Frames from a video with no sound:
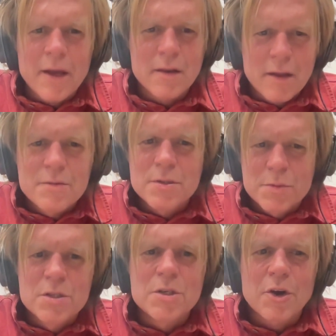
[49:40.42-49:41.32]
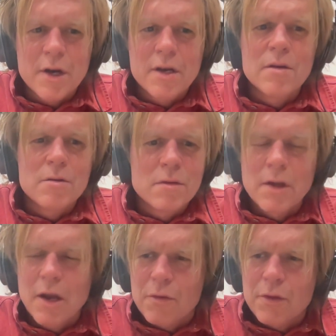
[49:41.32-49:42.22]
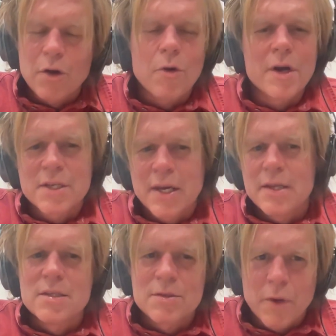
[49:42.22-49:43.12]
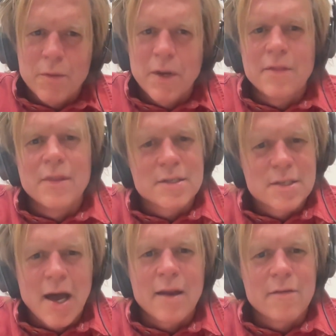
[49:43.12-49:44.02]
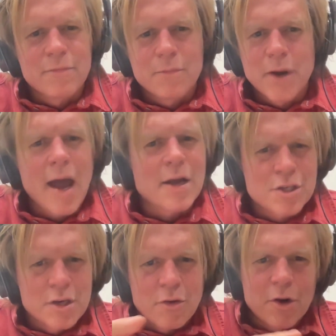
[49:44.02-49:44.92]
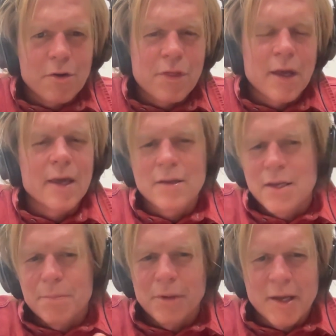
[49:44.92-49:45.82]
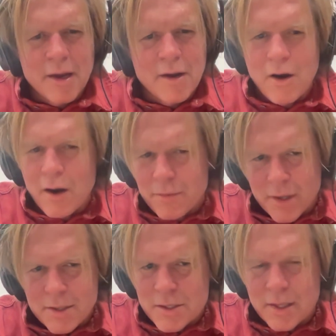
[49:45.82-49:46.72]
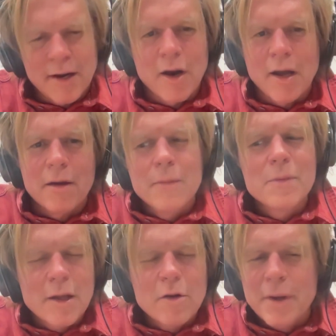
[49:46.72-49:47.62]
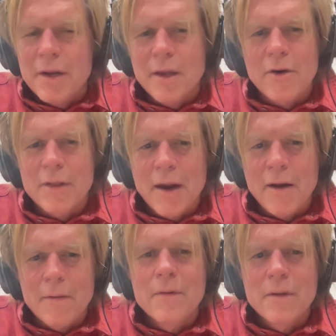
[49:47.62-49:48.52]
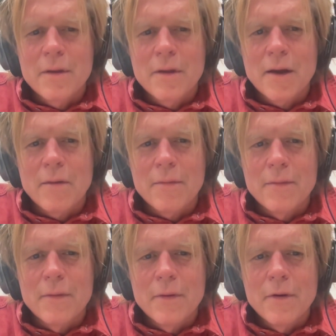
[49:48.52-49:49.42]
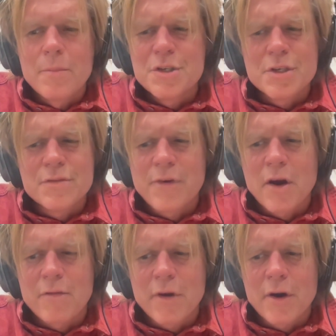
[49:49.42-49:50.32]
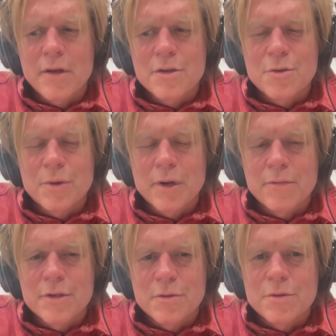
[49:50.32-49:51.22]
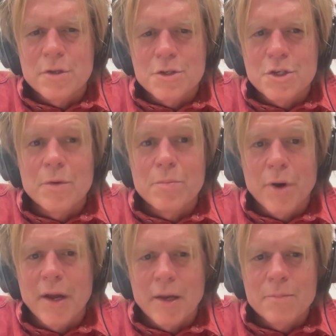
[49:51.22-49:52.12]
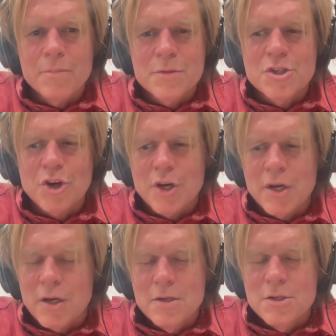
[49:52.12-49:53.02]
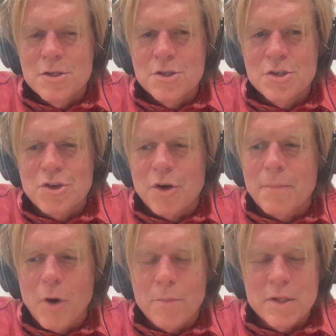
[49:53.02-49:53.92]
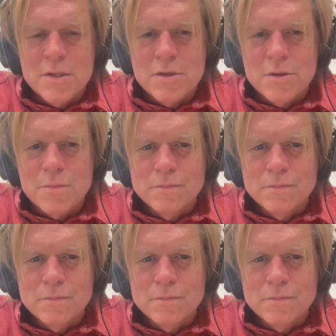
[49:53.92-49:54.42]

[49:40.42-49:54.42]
It's certain, the chorus hits, we need this kind of reaction, or you're thinking deeply here in this lyric, a little bit here and there. Yeah. But she's very, very intuitive too. So she would bring certain moments too.